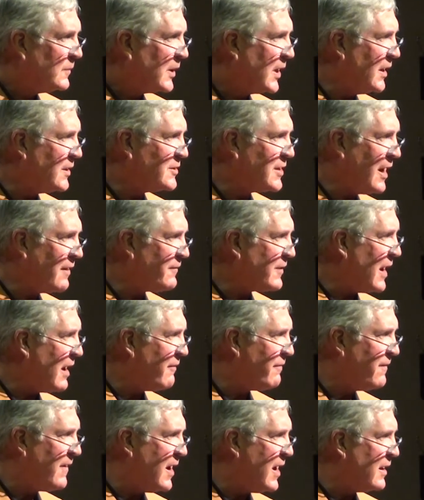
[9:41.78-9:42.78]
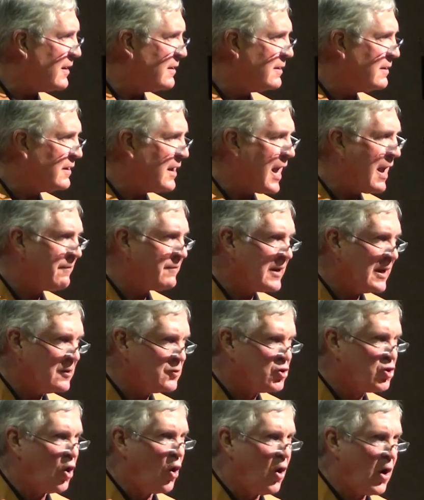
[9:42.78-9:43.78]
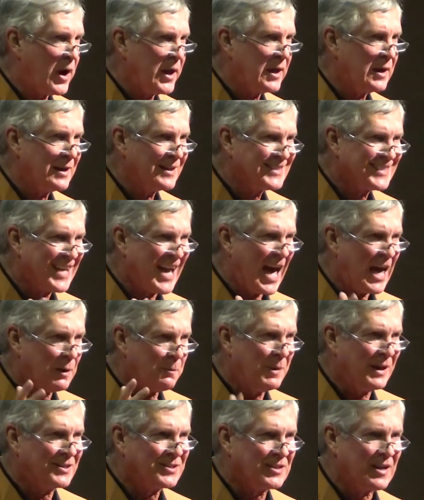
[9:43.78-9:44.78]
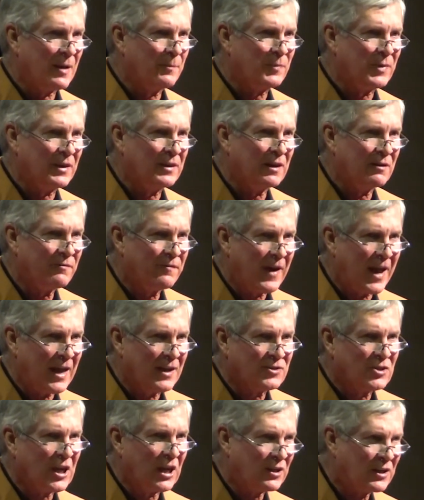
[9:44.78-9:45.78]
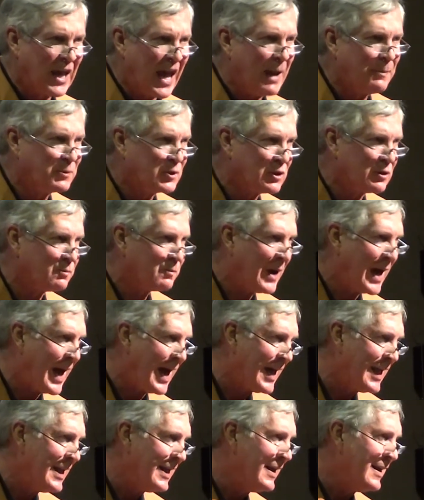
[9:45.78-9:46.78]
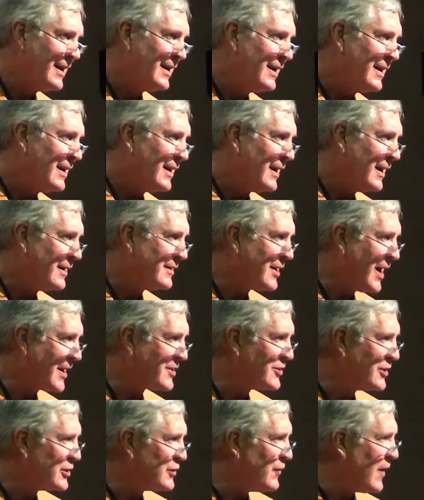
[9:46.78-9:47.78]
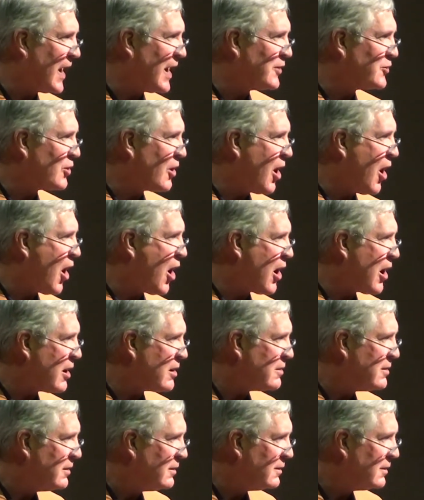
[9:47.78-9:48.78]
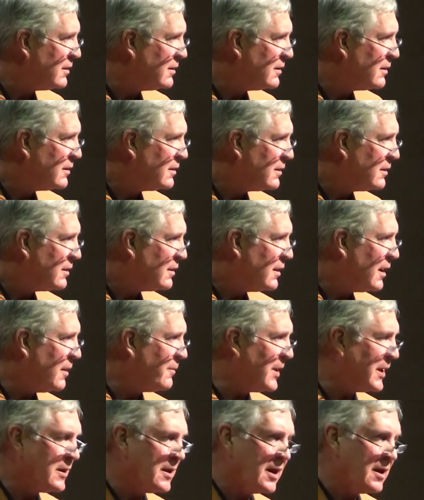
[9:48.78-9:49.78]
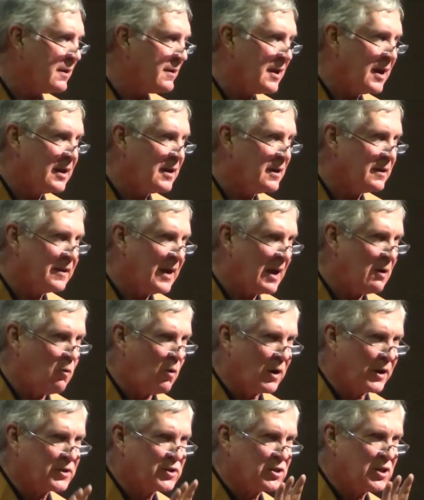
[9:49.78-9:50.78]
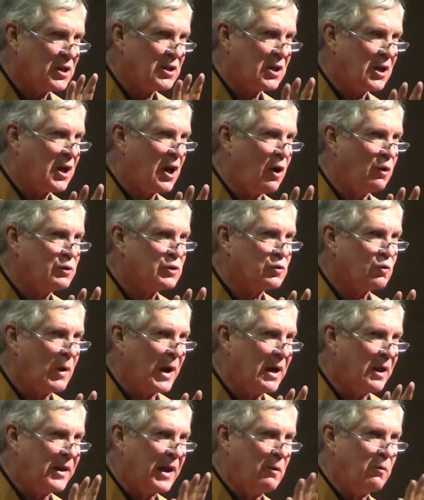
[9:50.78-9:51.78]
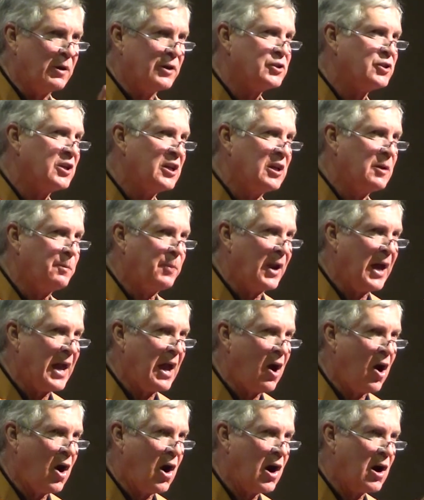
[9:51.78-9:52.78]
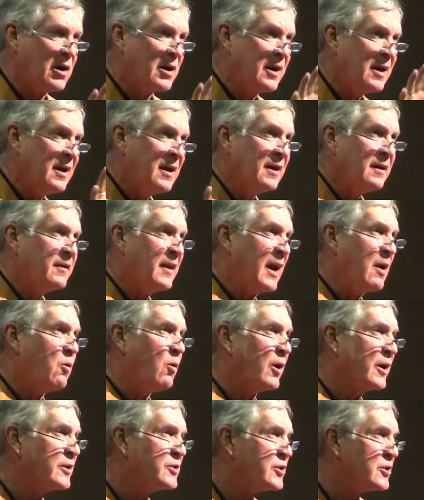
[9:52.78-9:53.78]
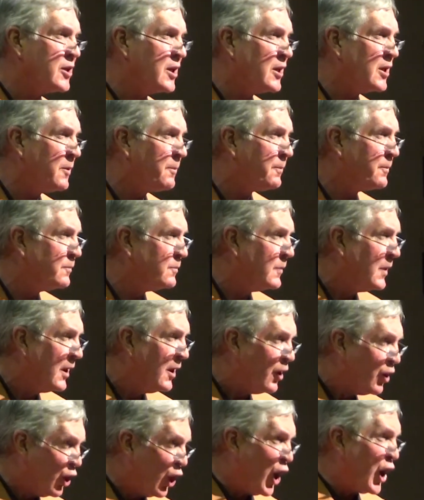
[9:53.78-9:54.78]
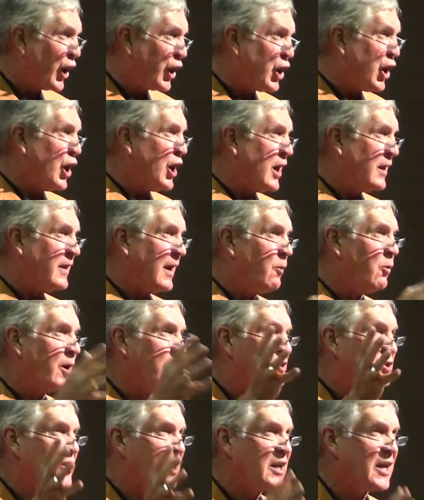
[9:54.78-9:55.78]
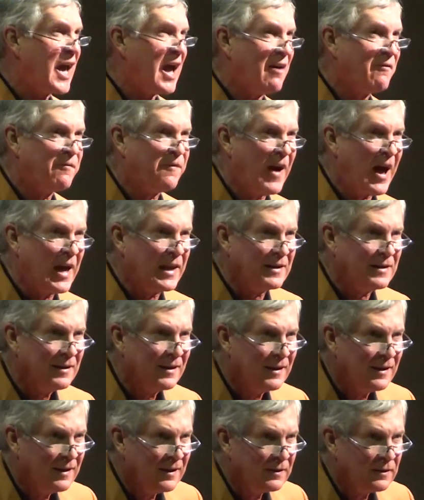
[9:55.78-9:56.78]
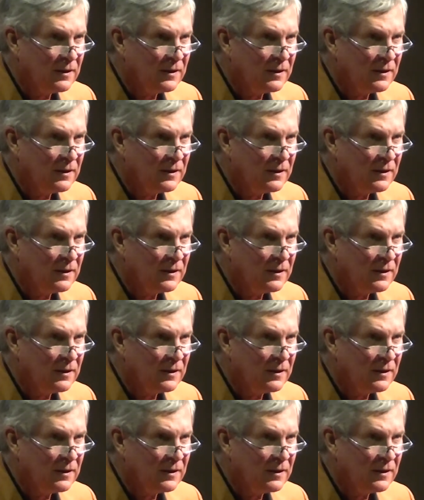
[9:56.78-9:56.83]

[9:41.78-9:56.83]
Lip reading: Kids have to have fun. They have to enjoy it. It's got to be something that fans get captured by. And Texas fans are hard. I mean, they want to see you coached well. They want to see you play hard. They want to see you look good. They want to see you have fun.